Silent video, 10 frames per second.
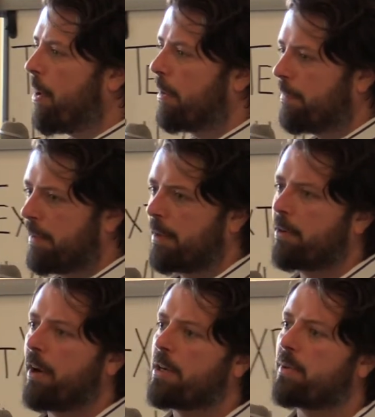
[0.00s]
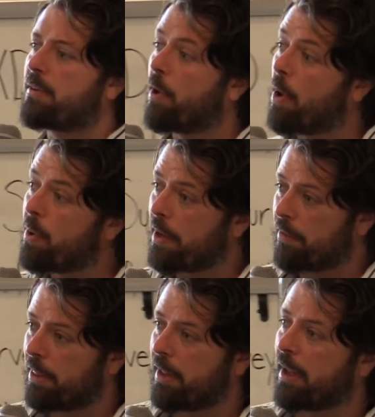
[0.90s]
all of these undergraduates code
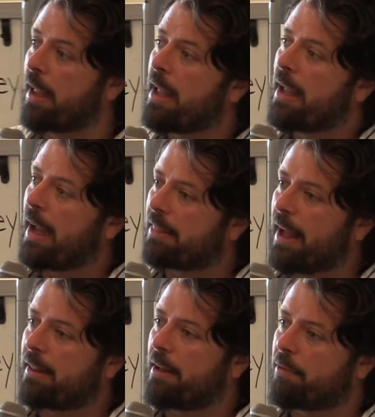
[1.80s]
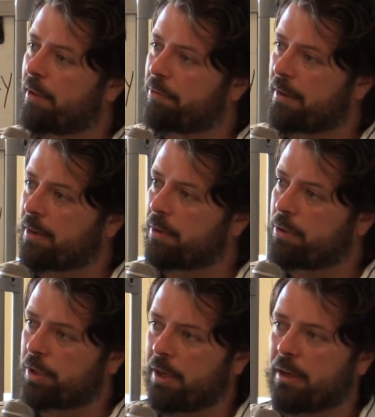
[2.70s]
everything at that level of
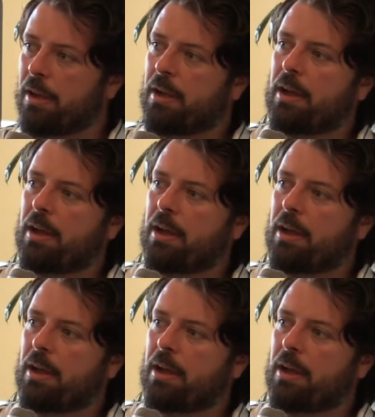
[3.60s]
resolution,